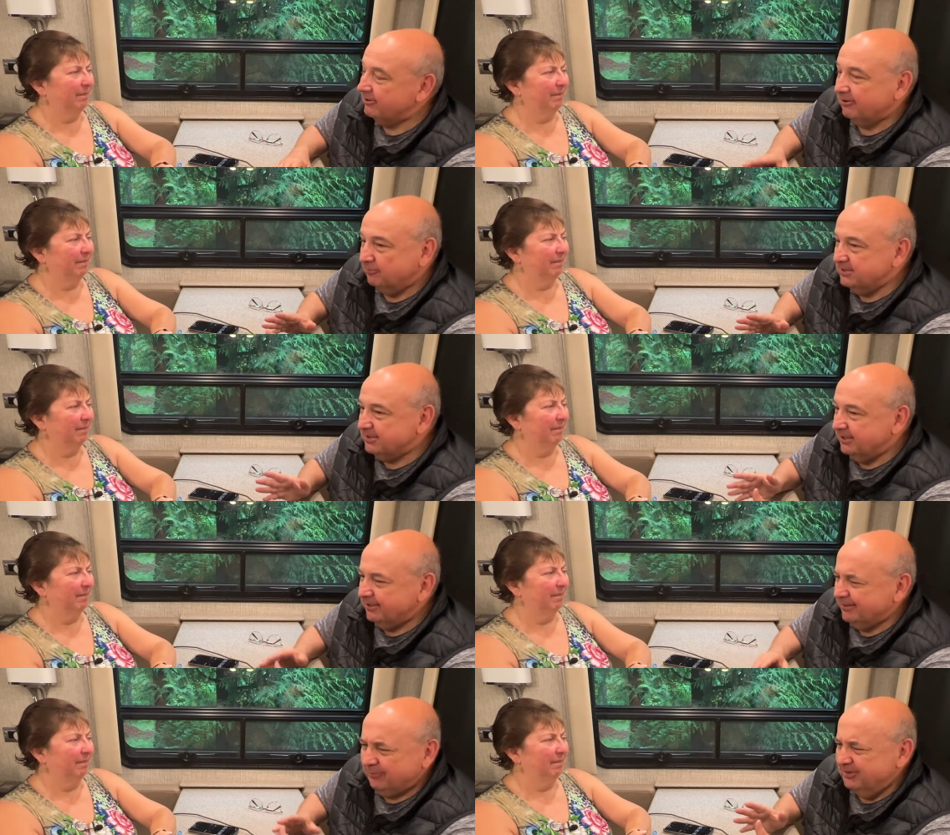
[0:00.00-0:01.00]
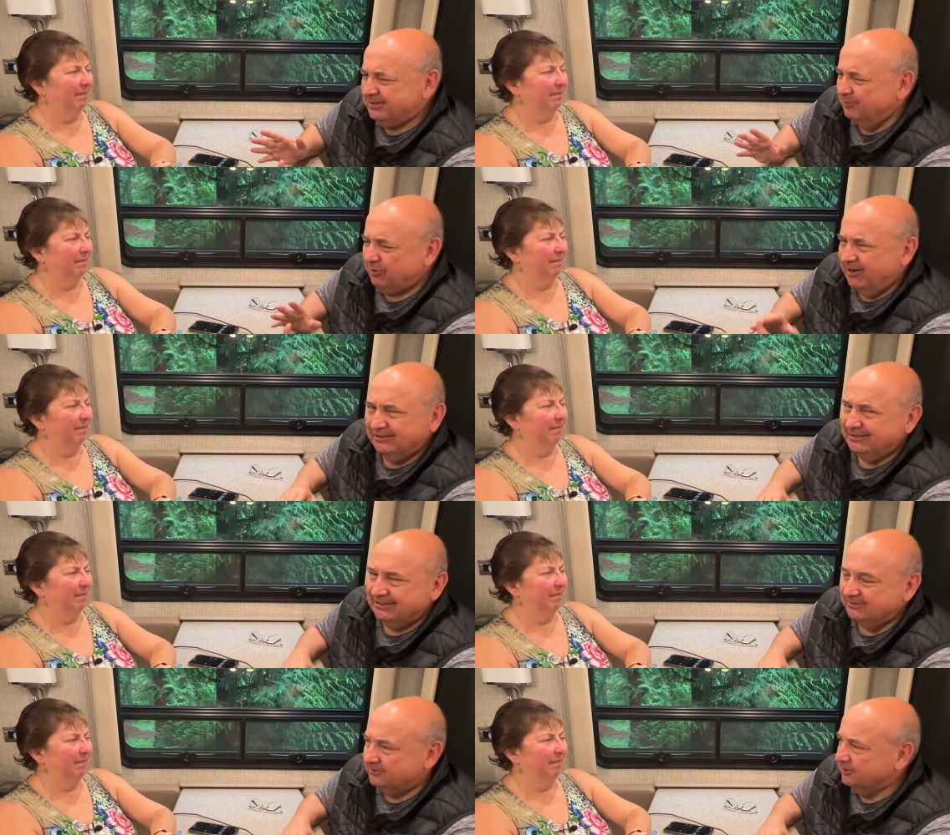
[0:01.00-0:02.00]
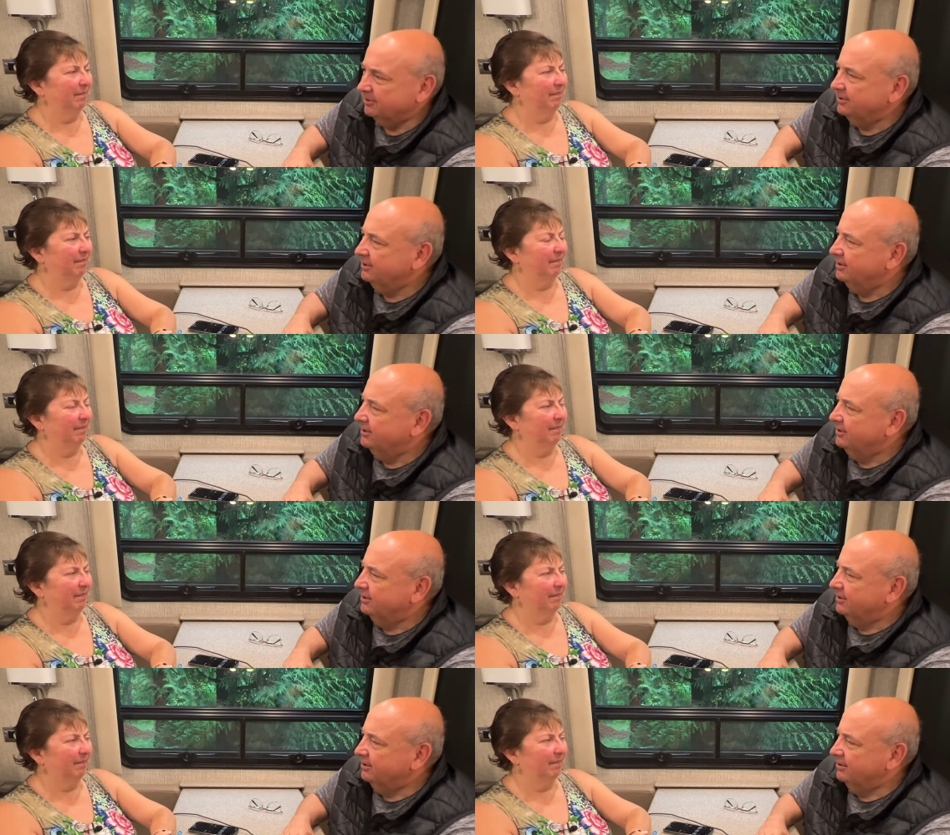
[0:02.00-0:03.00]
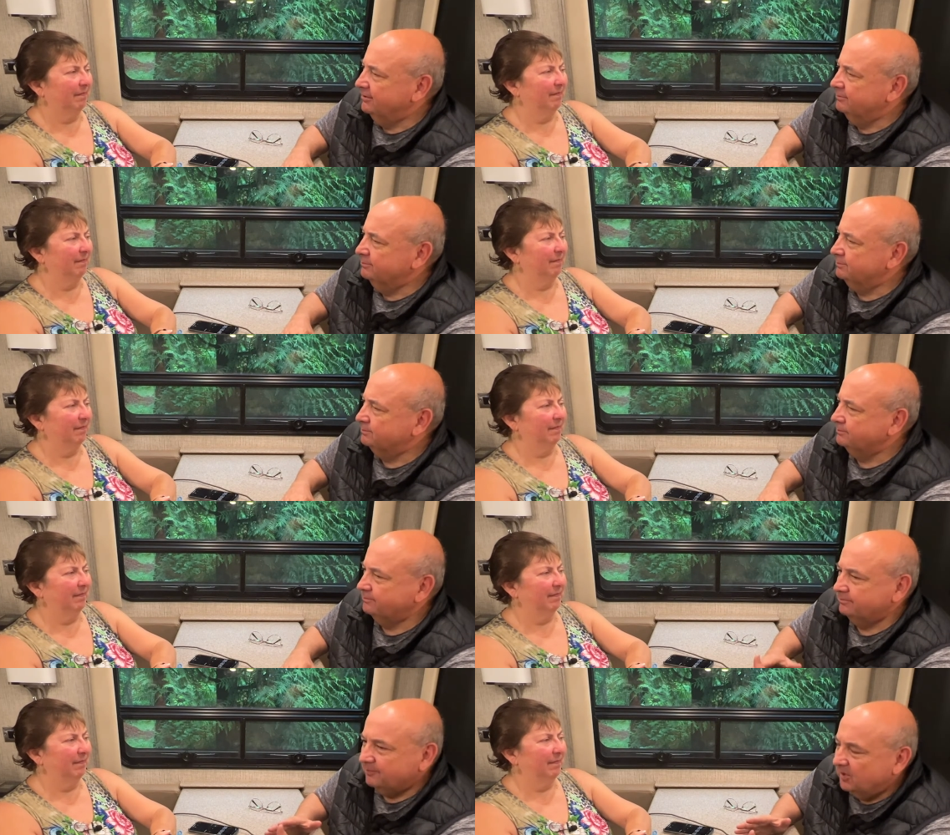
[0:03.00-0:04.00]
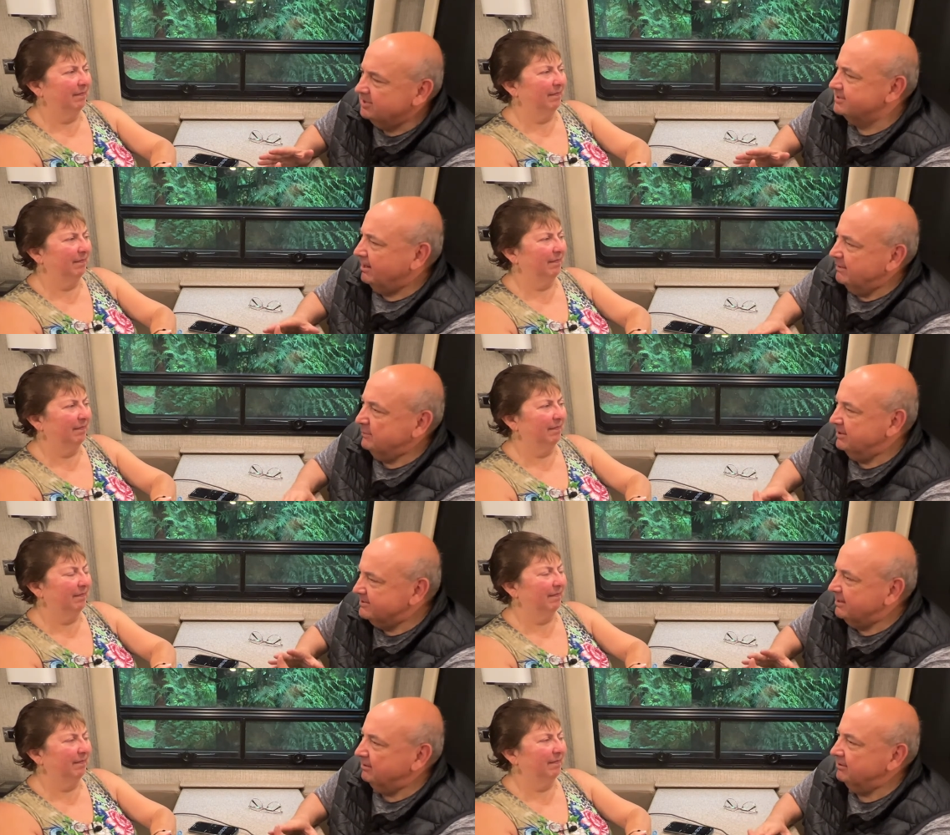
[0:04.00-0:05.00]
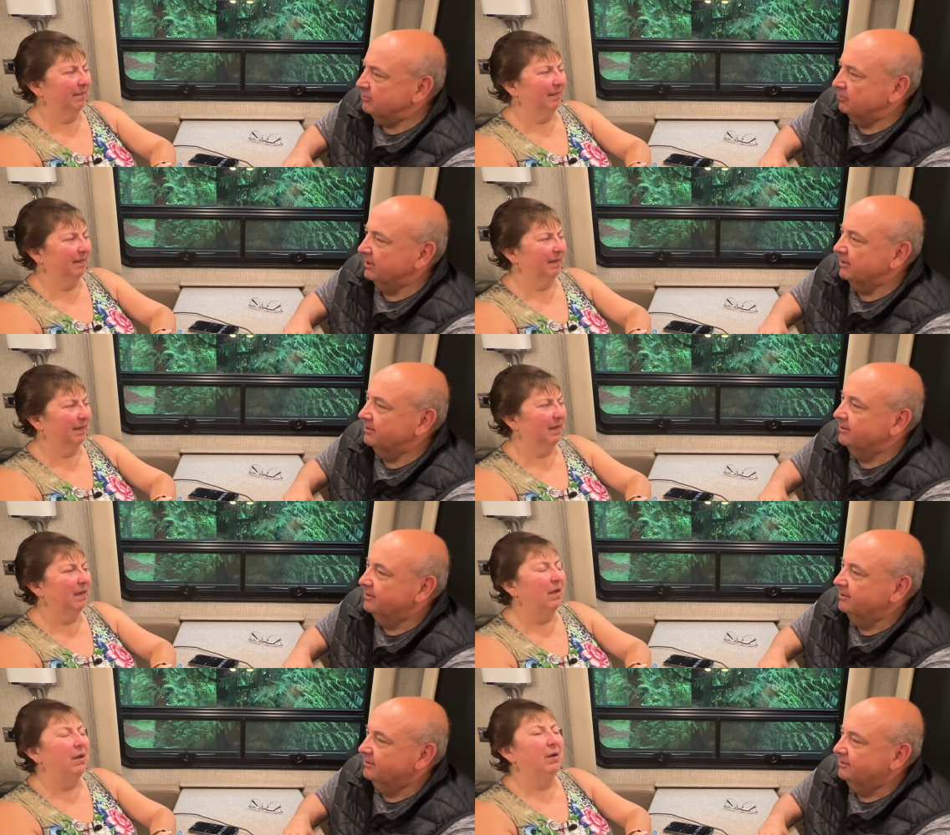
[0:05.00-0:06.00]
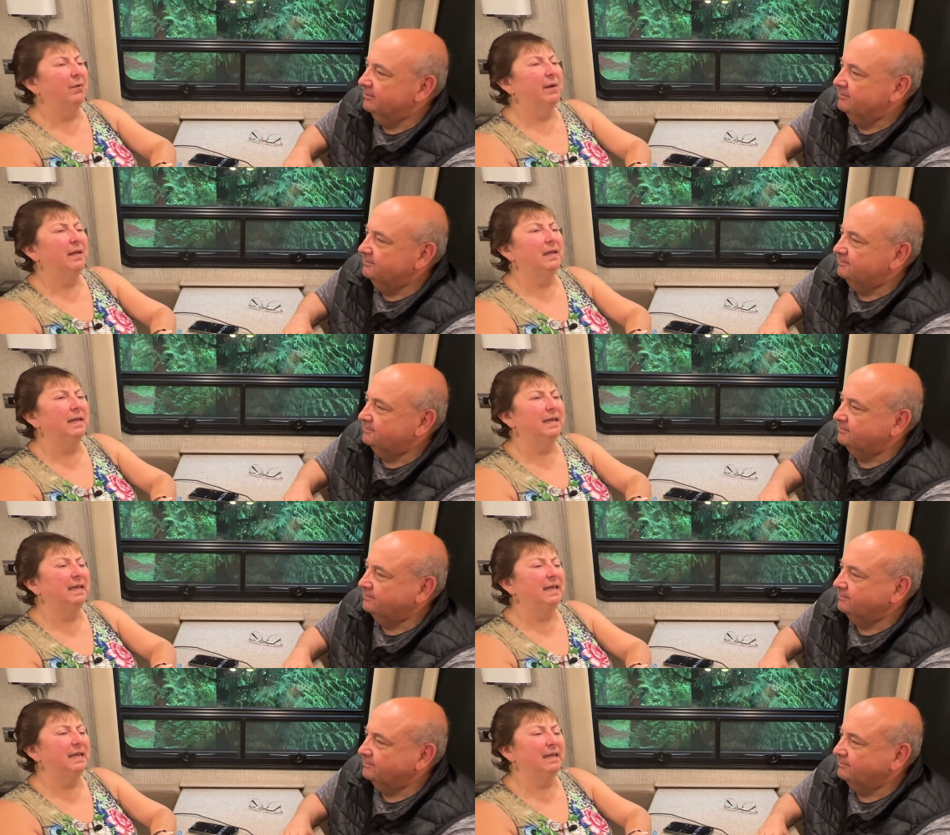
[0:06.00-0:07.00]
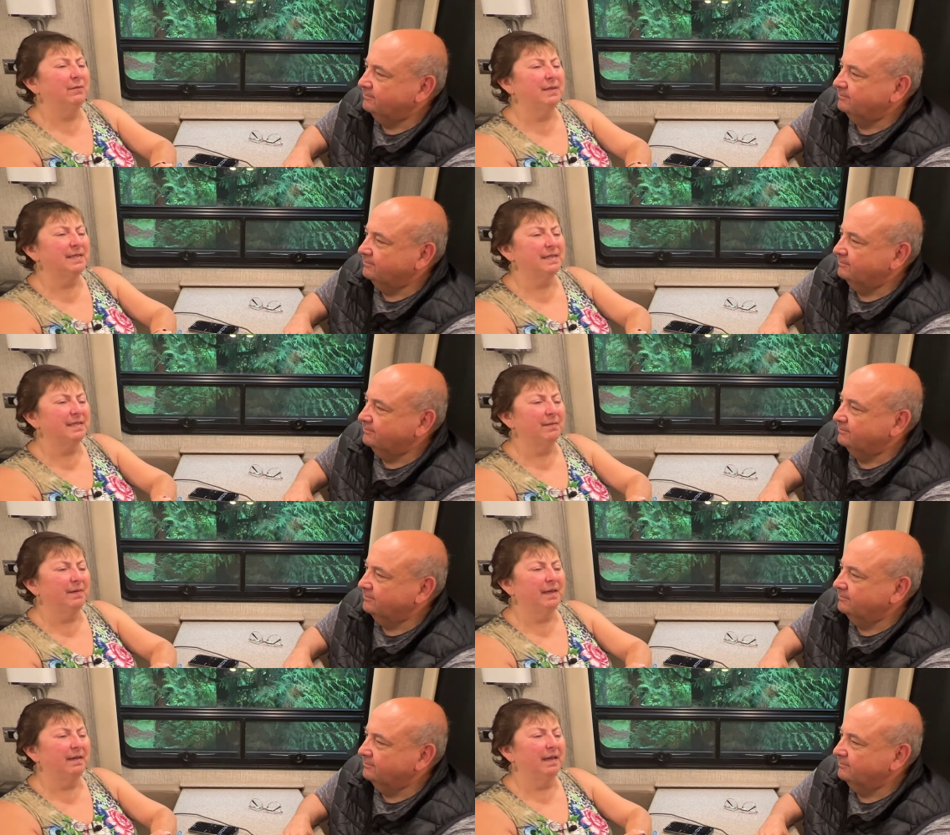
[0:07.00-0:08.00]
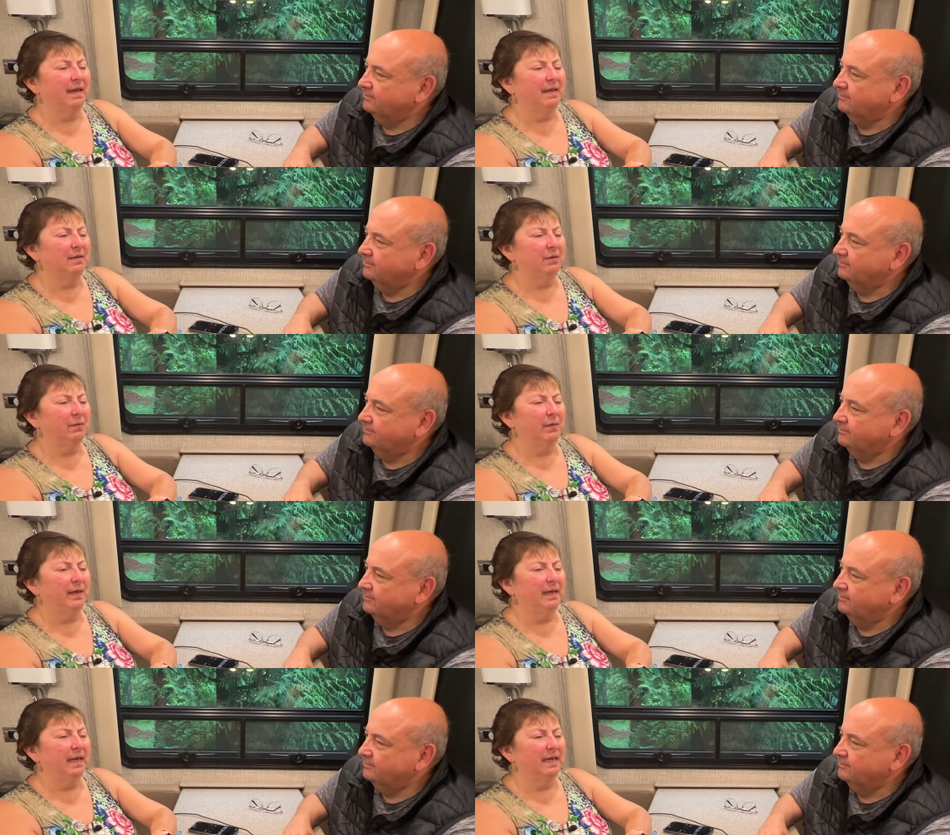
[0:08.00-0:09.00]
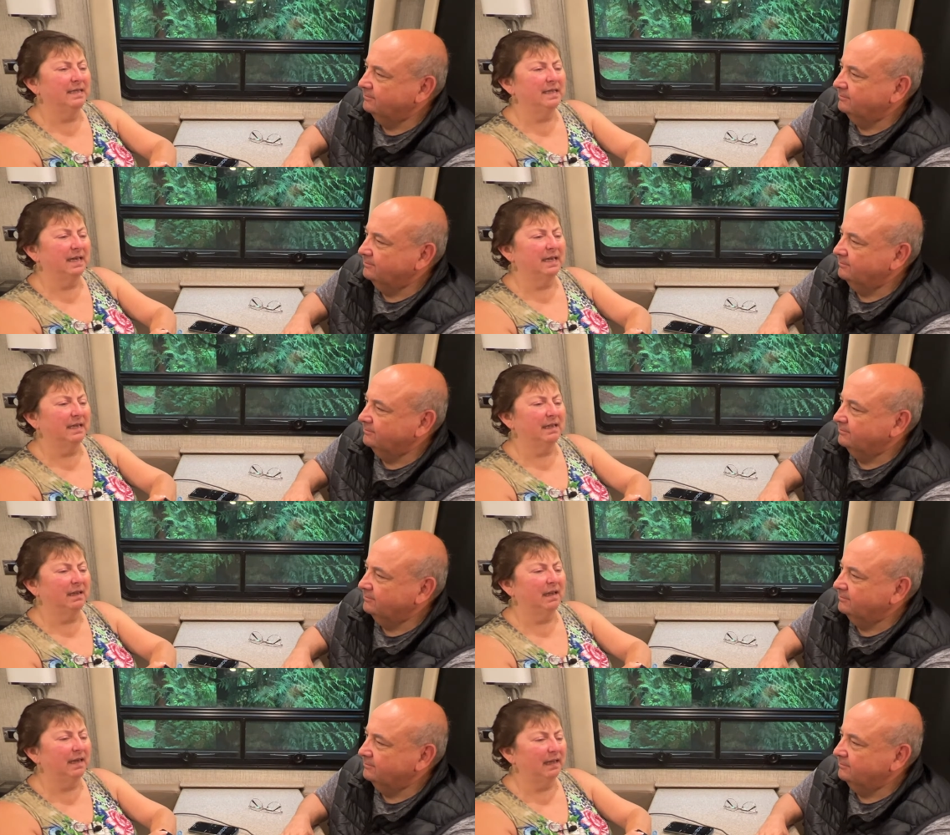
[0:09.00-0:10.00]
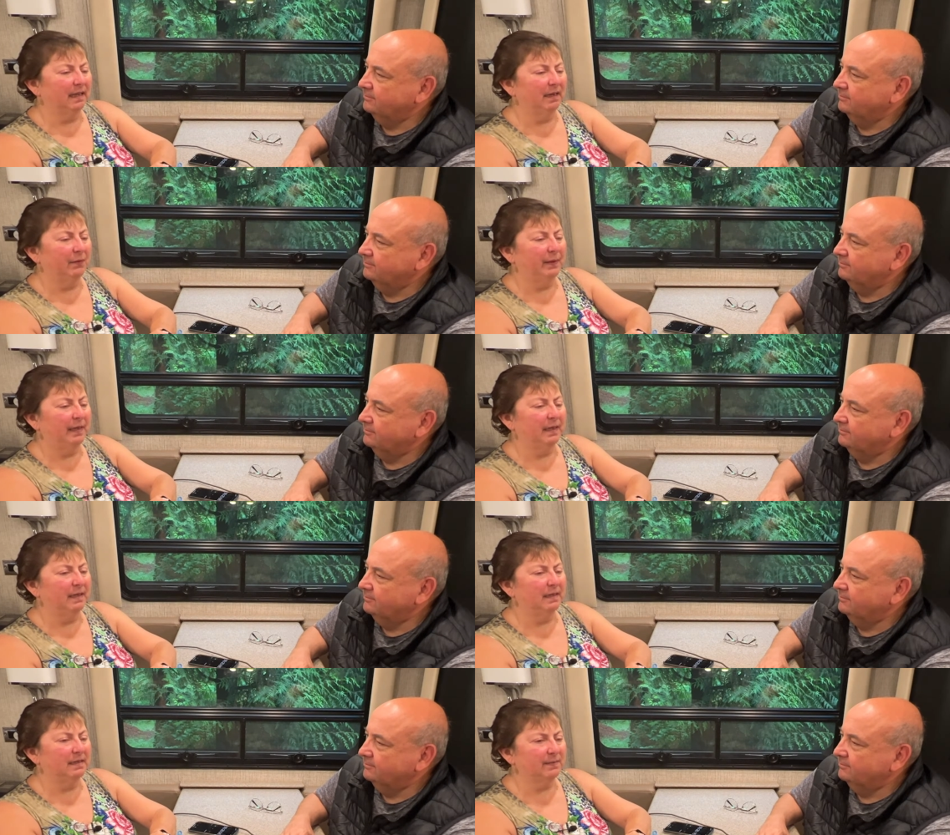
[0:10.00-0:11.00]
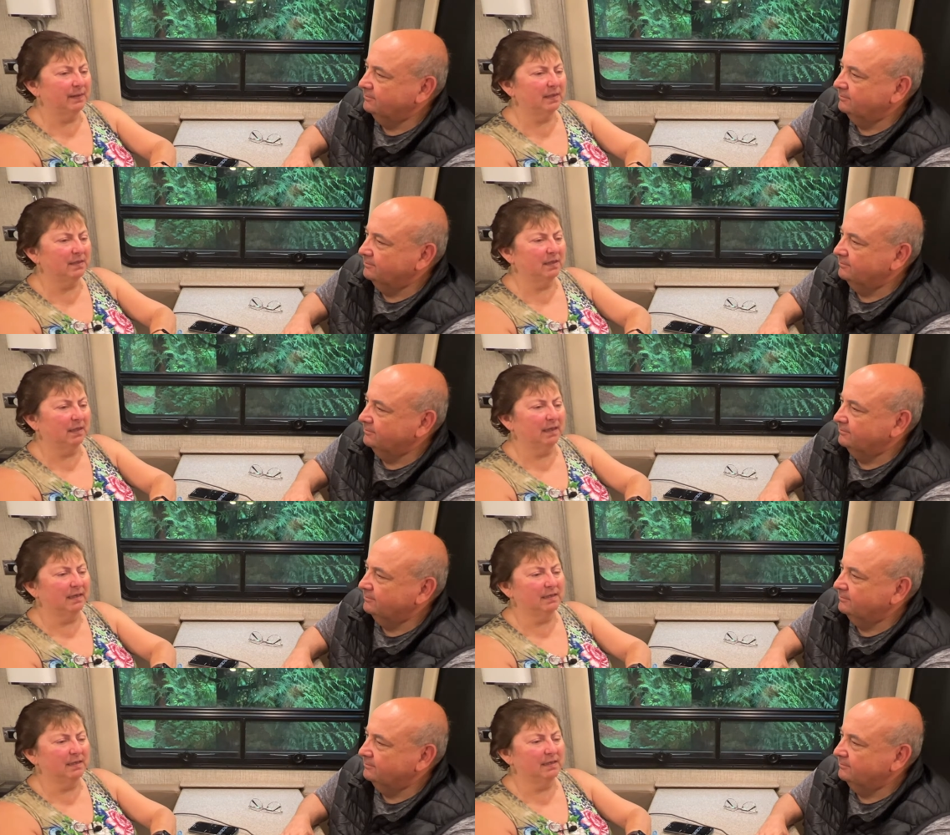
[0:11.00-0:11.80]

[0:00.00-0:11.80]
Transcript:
Speaker 1: and we said to them, "What's the process for um, consignment and selling a rig?"
Speaker 2: Well, again, it wasn't something that we had taken lightly. We spent a lot of